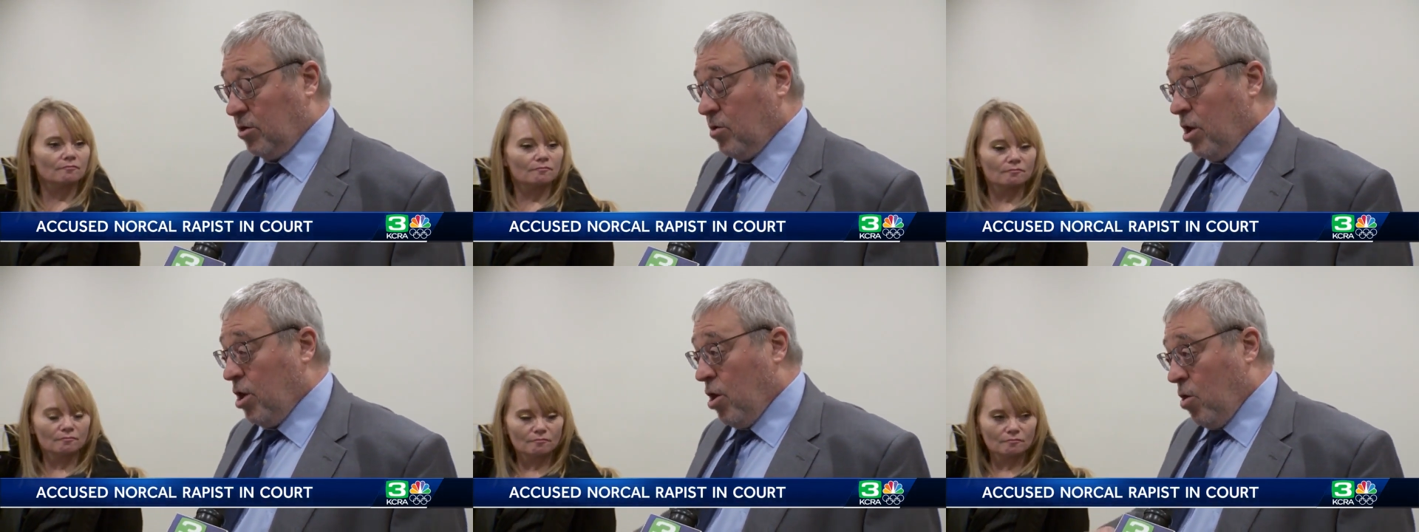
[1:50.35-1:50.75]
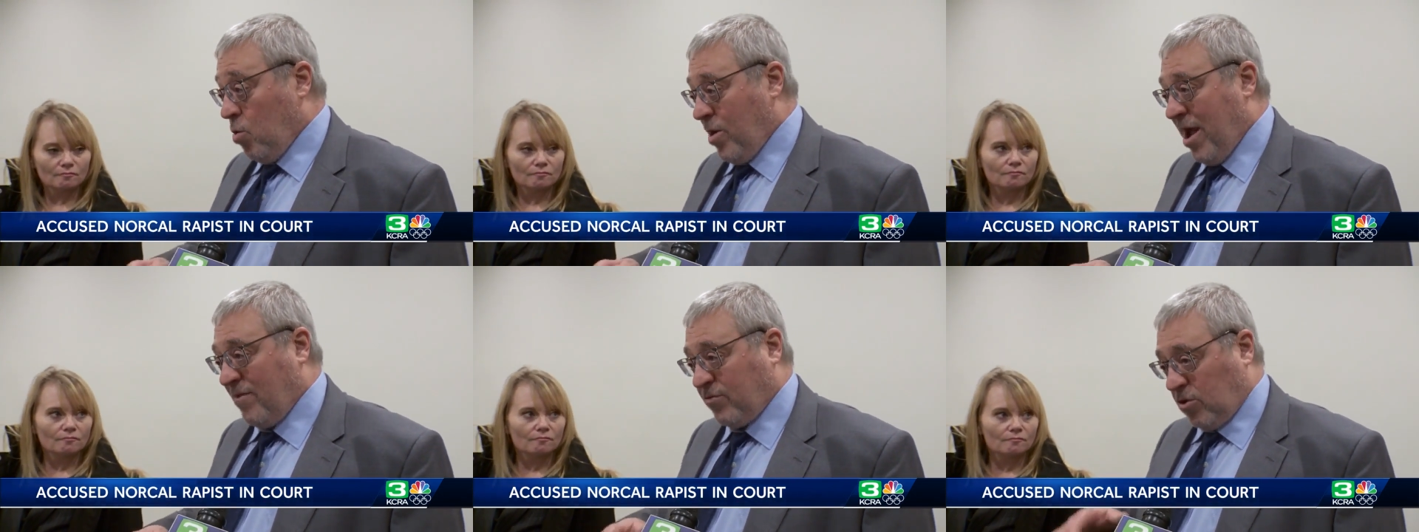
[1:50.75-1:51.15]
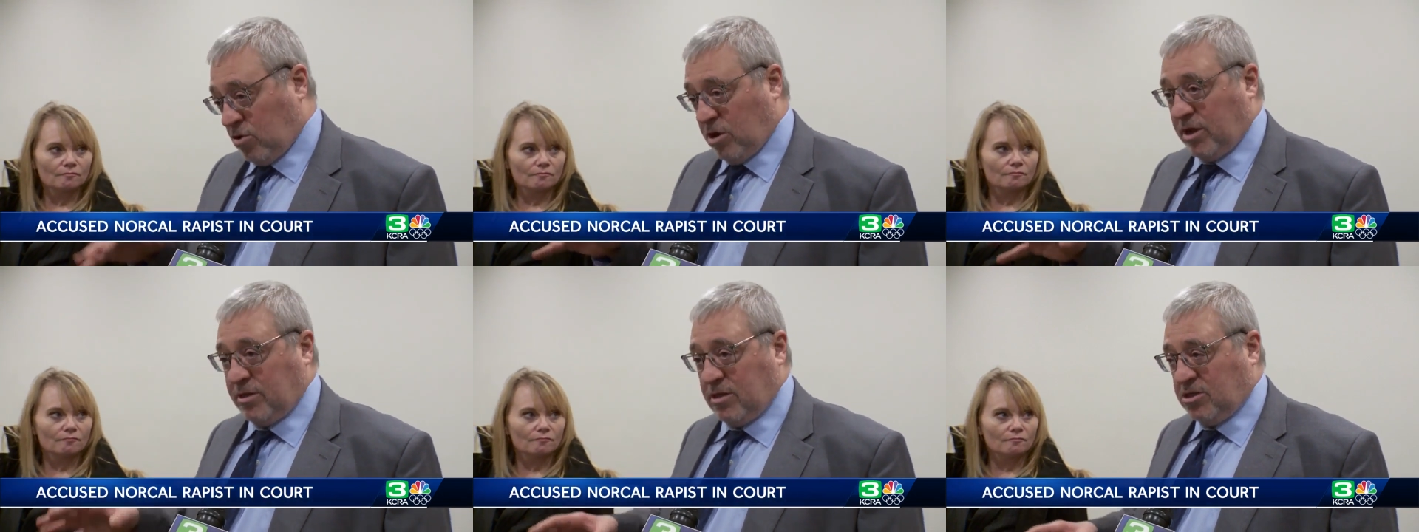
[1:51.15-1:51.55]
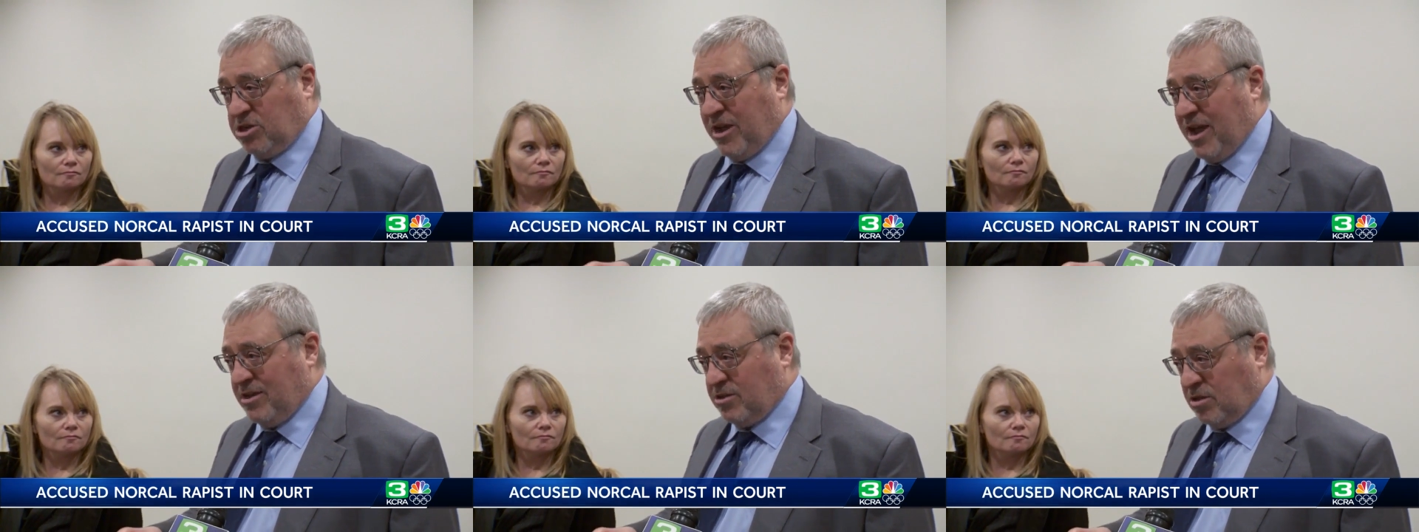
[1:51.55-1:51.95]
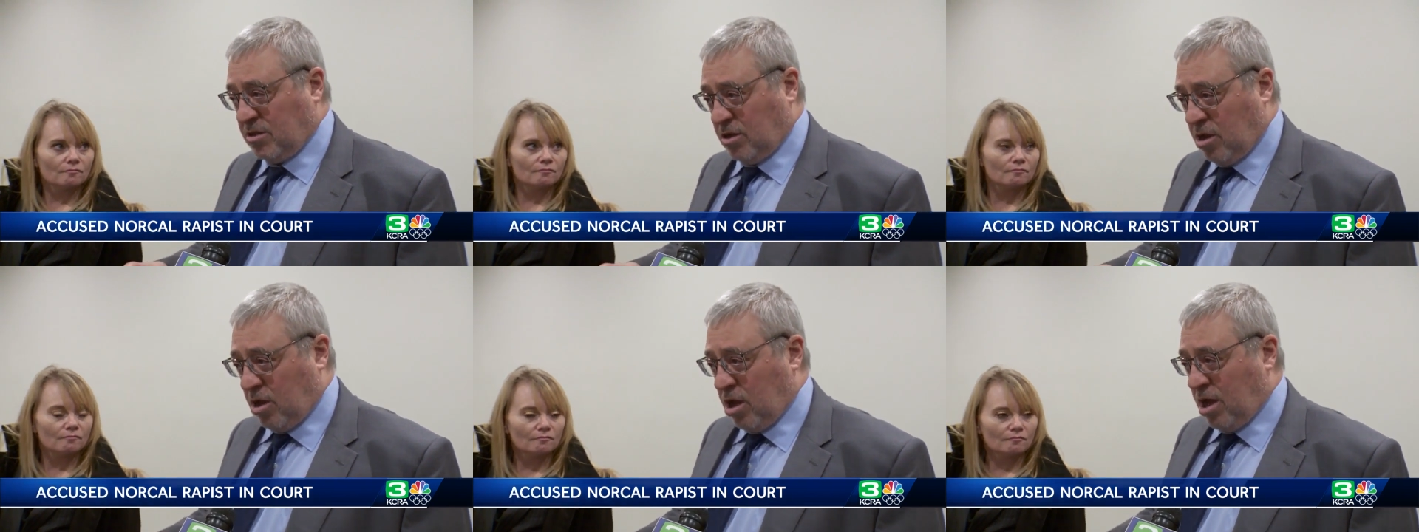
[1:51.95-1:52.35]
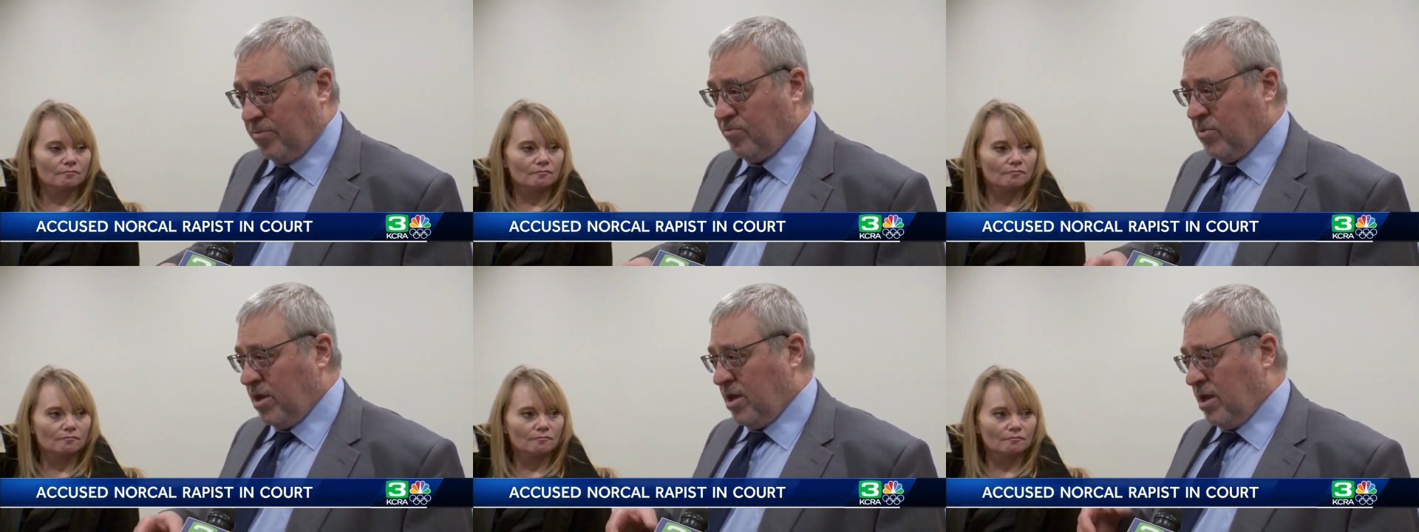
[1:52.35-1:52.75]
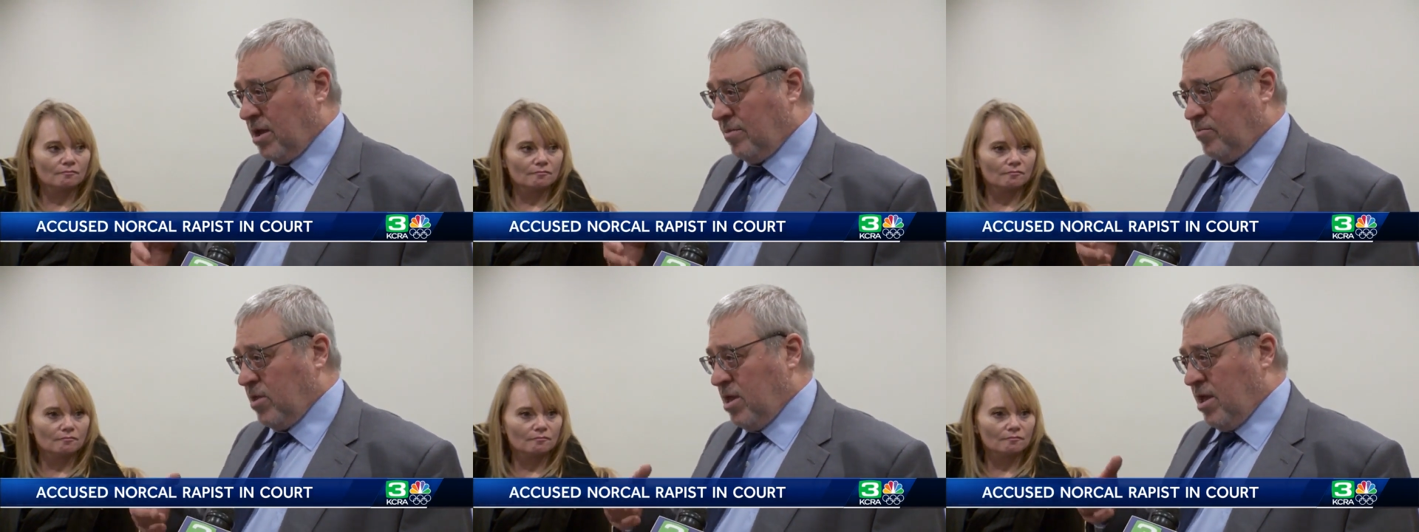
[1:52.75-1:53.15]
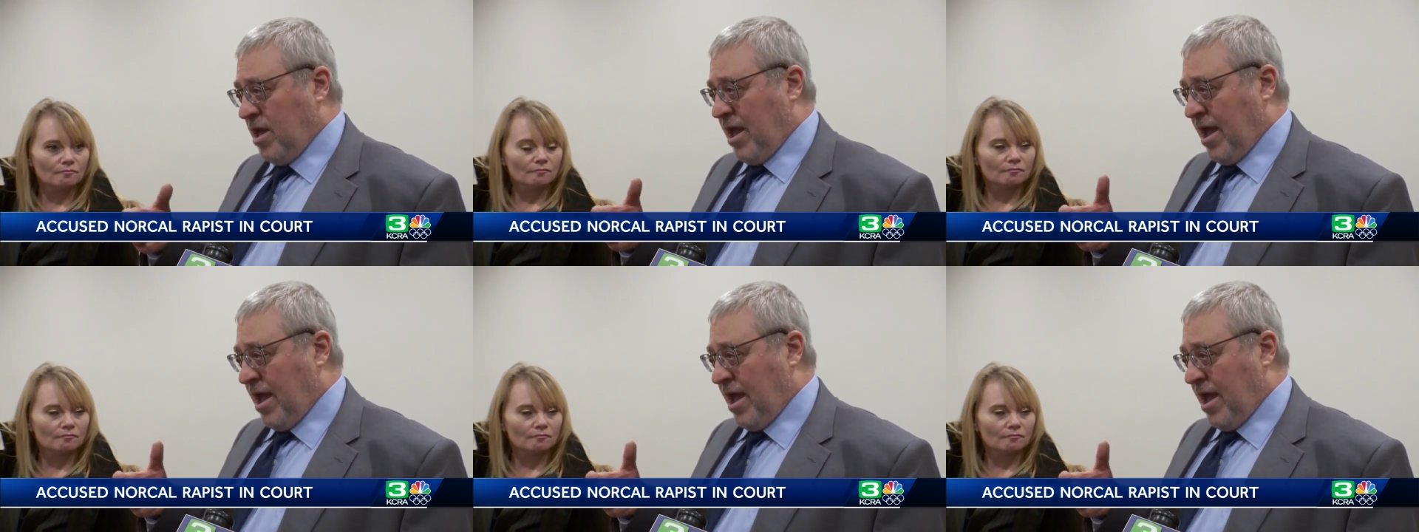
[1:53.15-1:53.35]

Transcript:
Speaker 1: So we have to look at the change in the law um,